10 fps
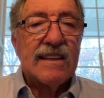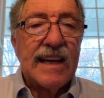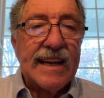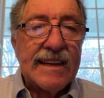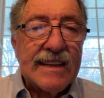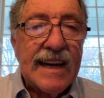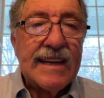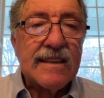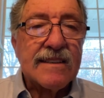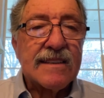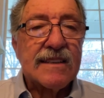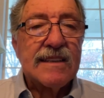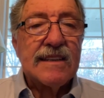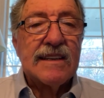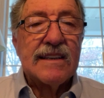that it takes
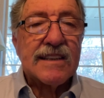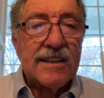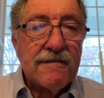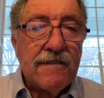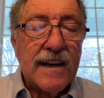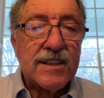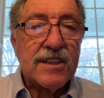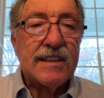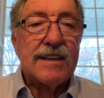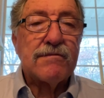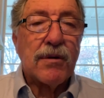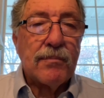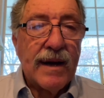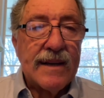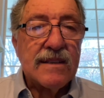confession and
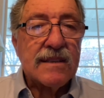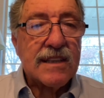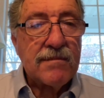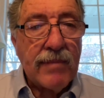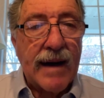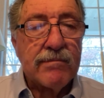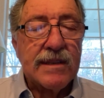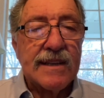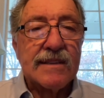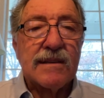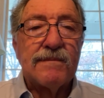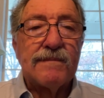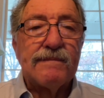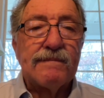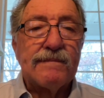repentance and baptism,
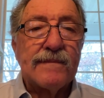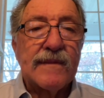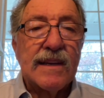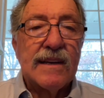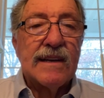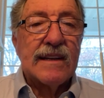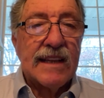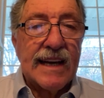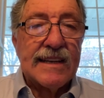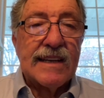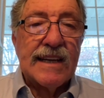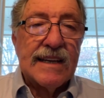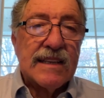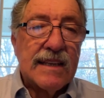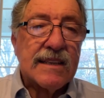then
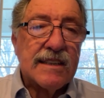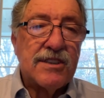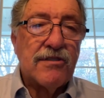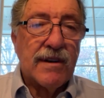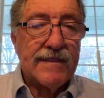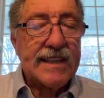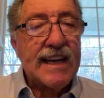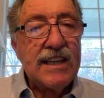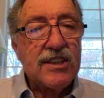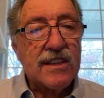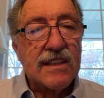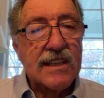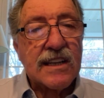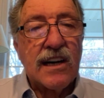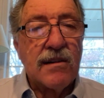this is your invitation to
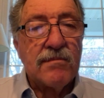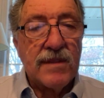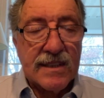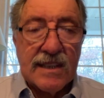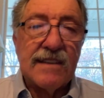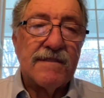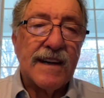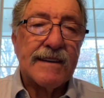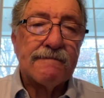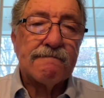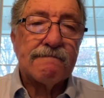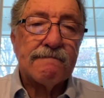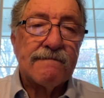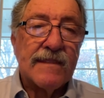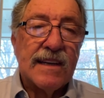come this evening.
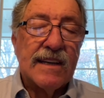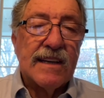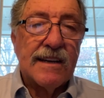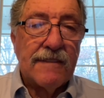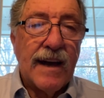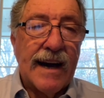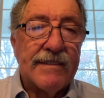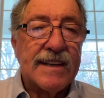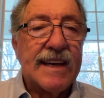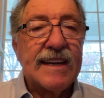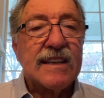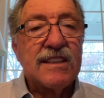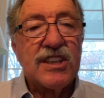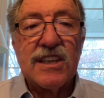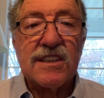If you haven't taken
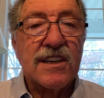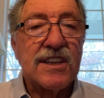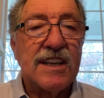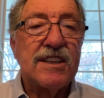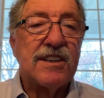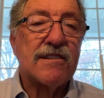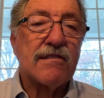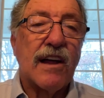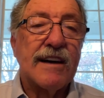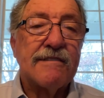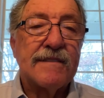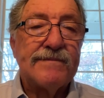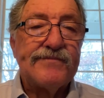Jesus into your life,